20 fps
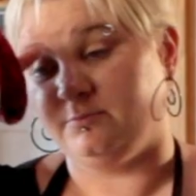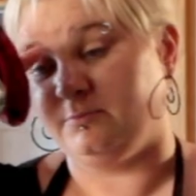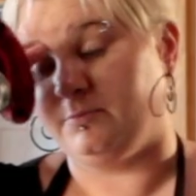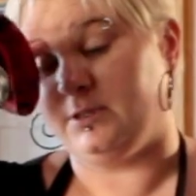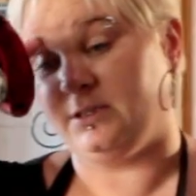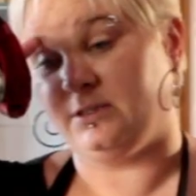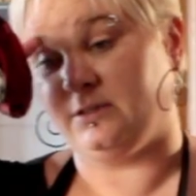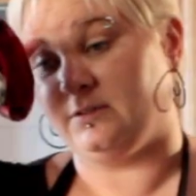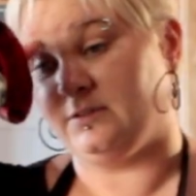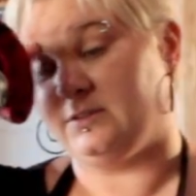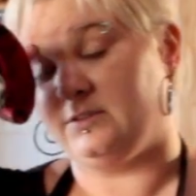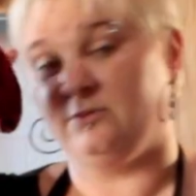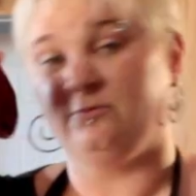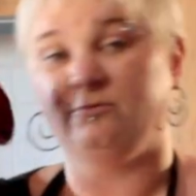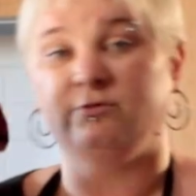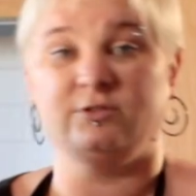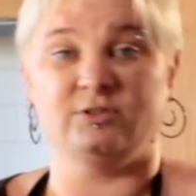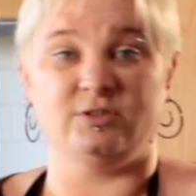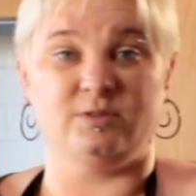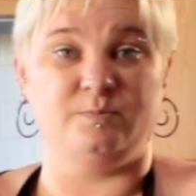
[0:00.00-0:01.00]
because you
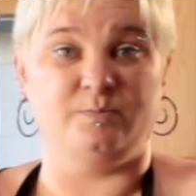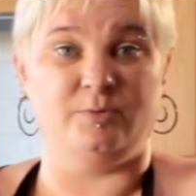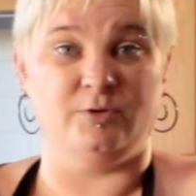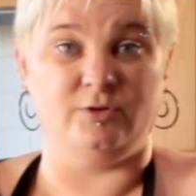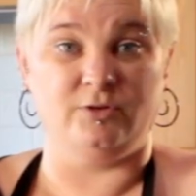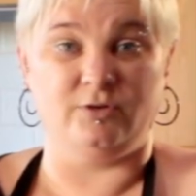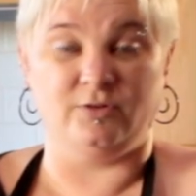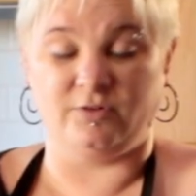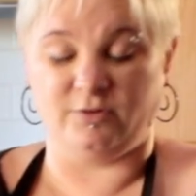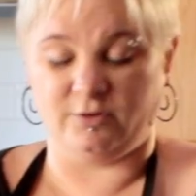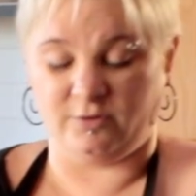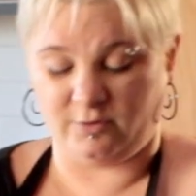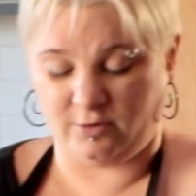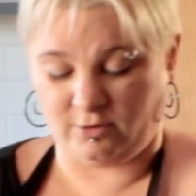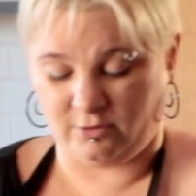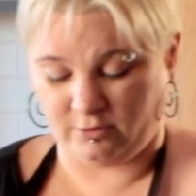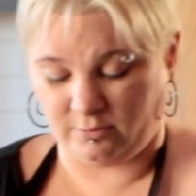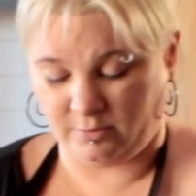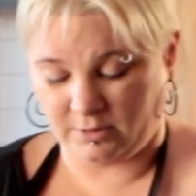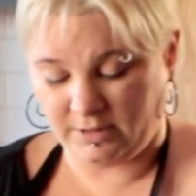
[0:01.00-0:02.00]
will just burn yourself
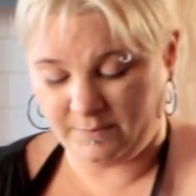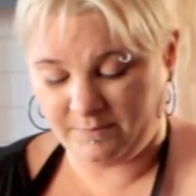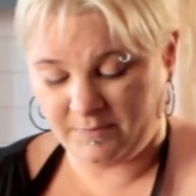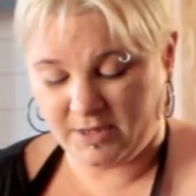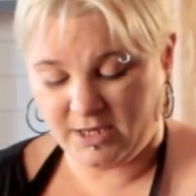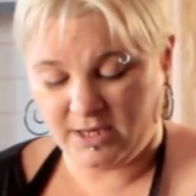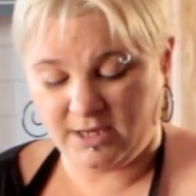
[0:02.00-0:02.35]
horribly,